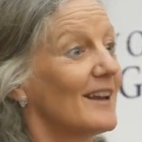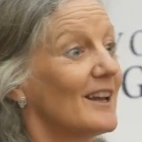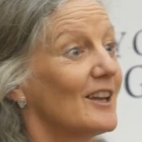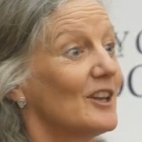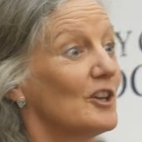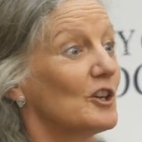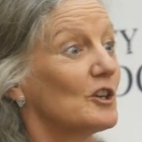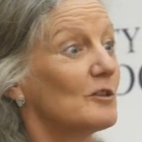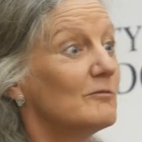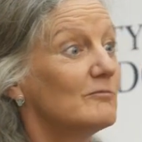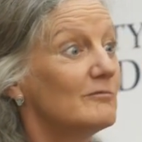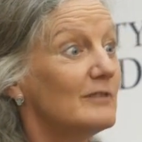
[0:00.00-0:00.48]

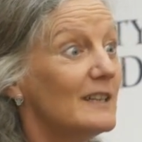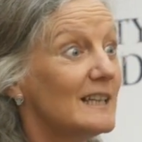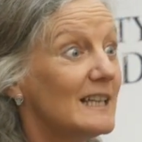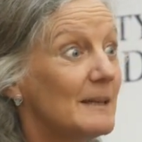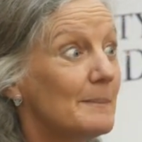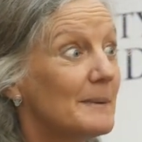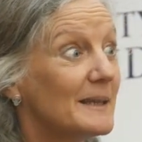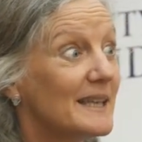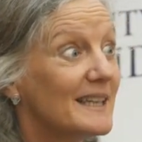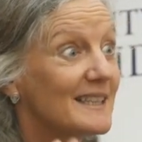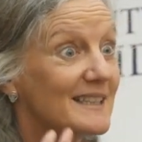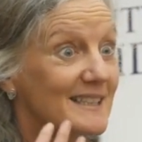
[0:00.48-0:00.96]
You can really
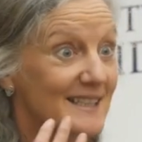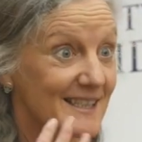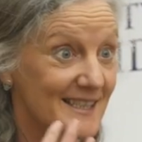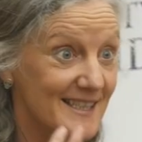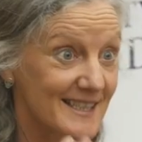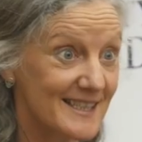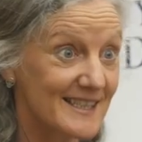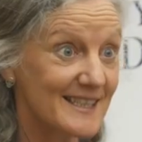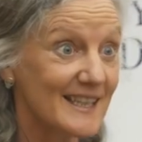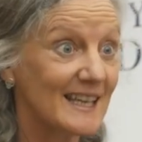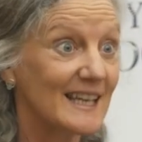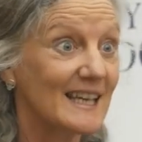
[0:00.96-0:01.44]
begin to
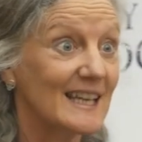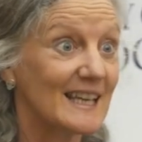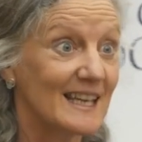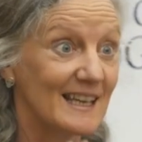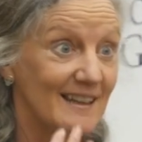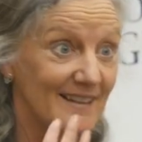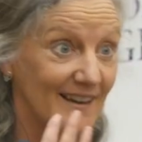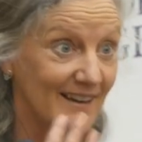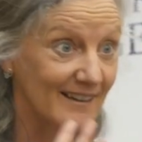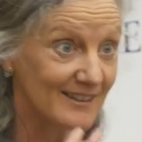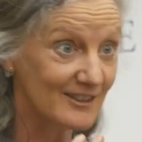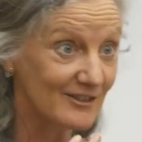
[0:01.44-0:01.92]

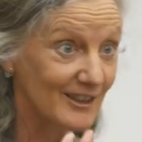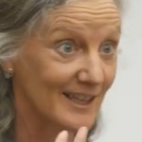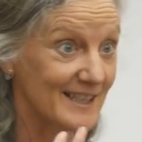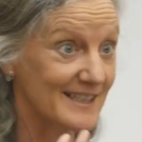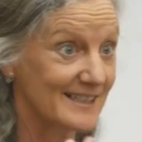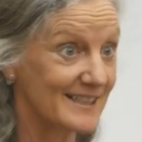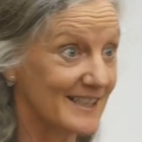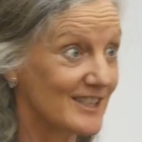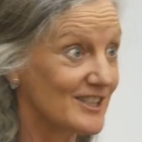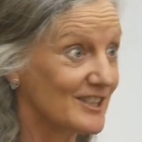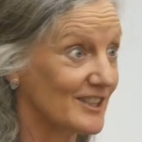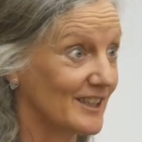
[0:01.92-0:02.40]
see that
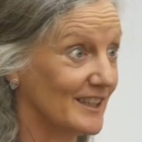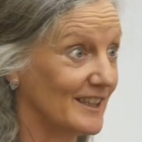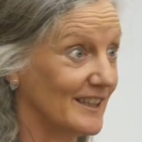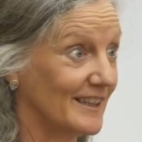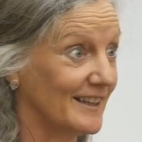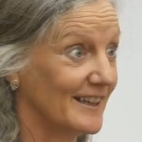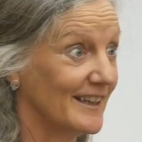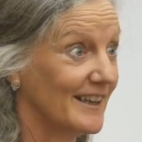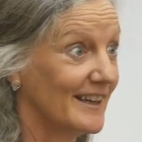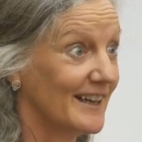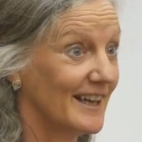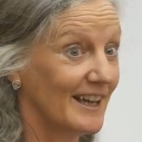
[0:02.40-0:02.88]

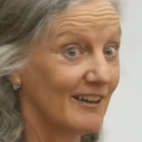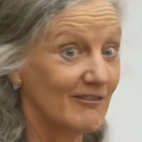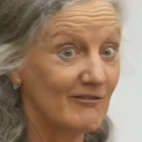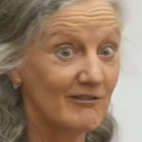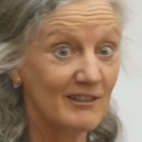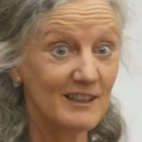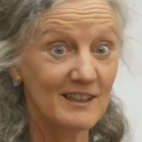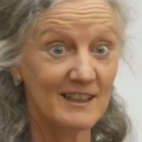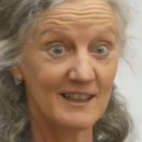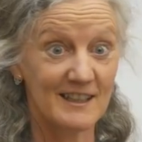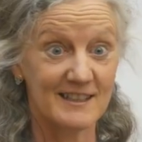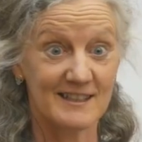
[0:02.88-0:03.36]
transition and
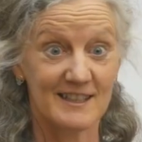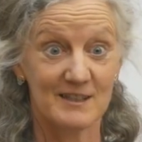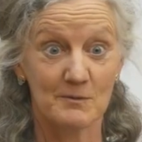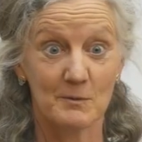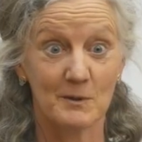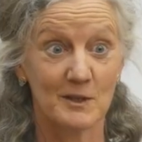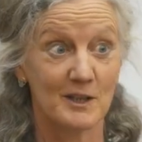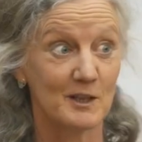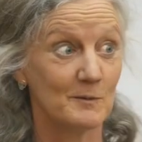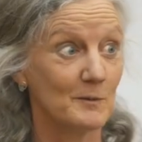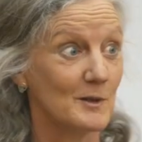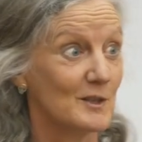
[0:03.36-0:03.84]
realize it's
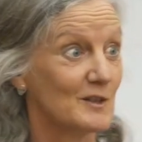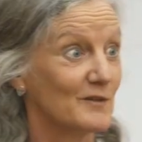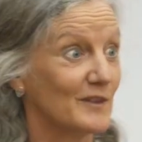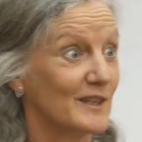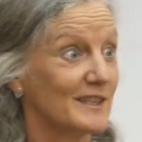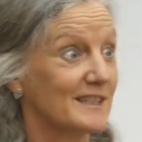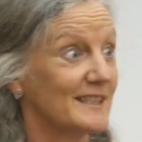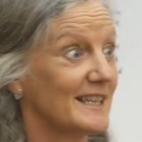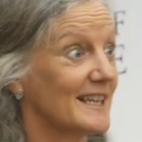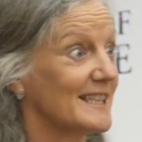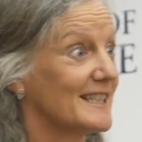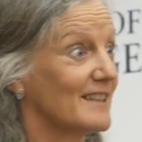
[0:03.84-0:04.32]
one of the most
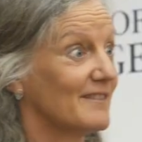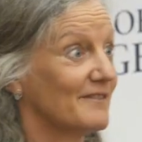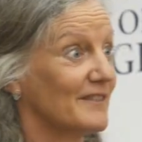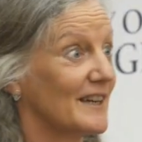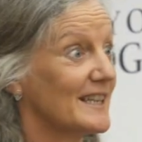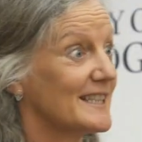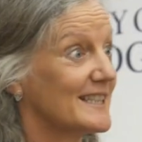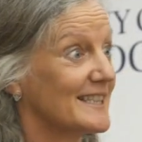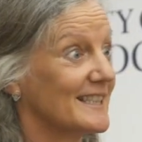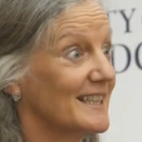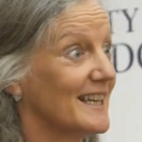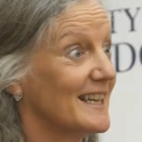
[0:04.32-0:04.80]

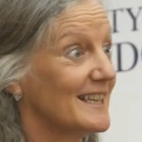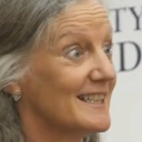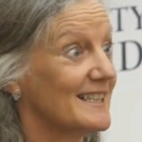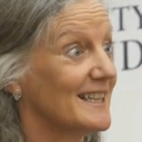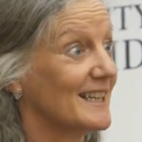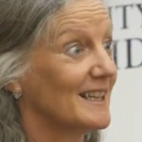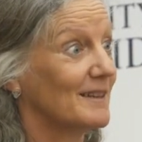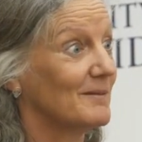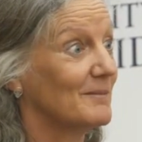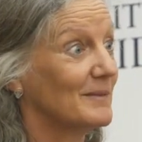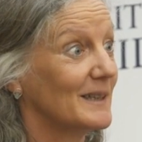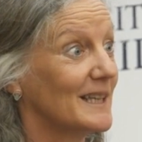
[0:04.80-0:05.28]

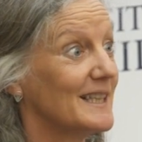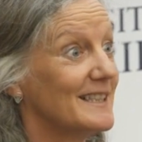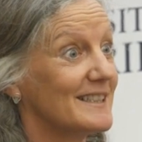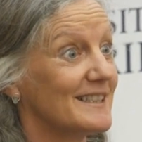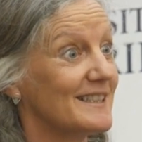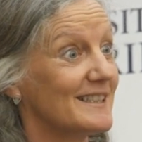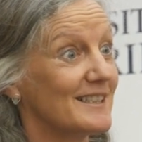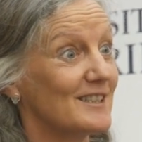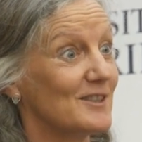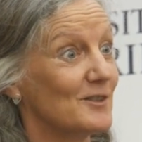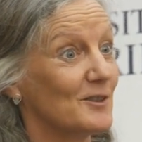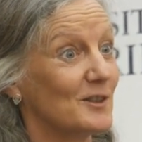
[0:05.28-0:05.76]
fascinating
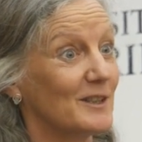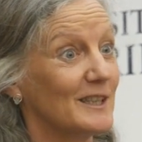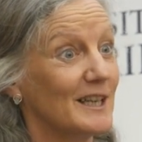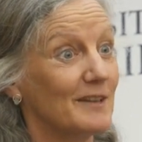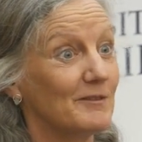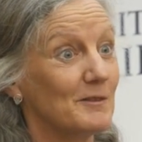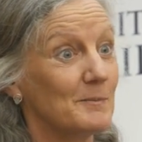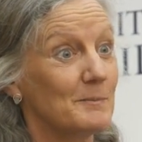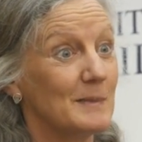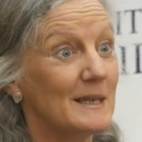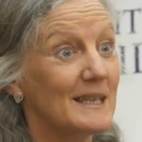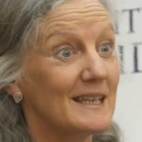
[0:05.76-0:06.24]
places you can
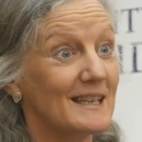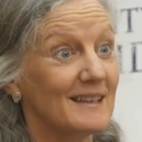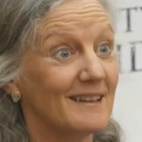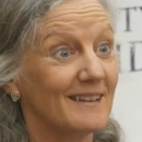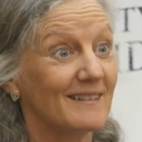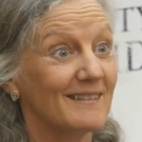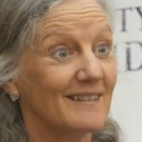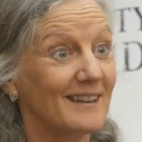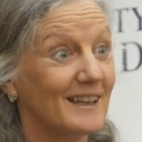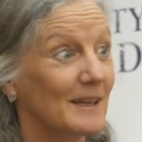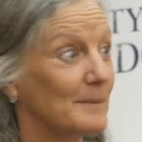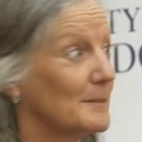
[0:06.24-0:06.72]
ever be,
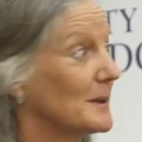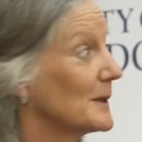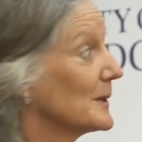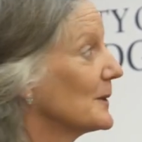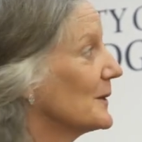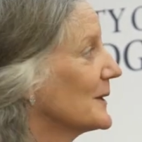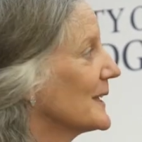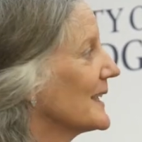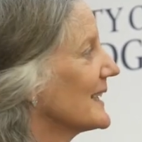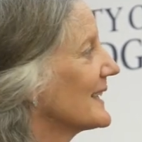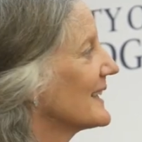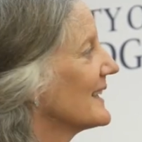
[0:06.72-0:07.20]
the
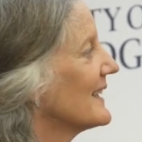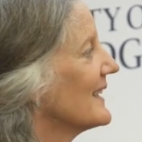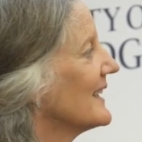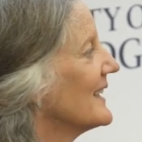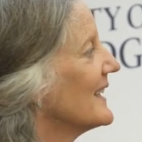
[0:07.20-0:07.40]
hypnagogic.